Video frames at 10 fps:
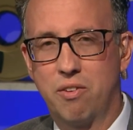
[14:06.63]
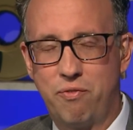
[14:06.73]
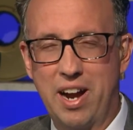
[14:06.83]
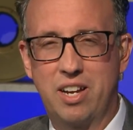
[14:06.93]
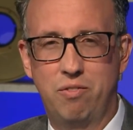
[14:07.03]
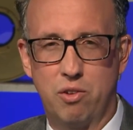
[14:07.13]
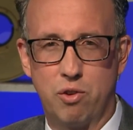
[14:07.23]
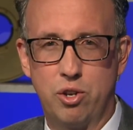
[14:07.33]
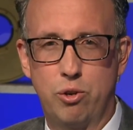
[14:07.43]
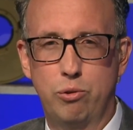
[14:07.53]
effectively
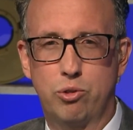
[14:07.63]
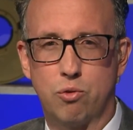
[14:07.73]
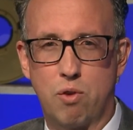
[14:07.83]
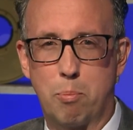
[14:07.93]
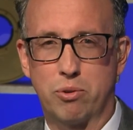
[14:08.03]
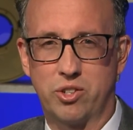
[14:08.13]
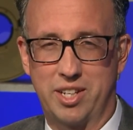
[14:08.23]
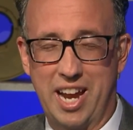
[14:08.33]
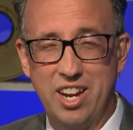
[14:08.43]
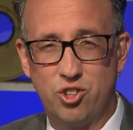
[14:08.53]
reduced the
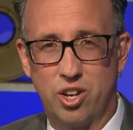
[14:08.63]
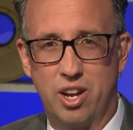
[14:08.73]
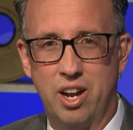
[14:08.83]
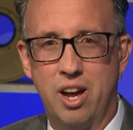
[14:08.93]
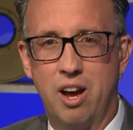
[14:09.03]
representation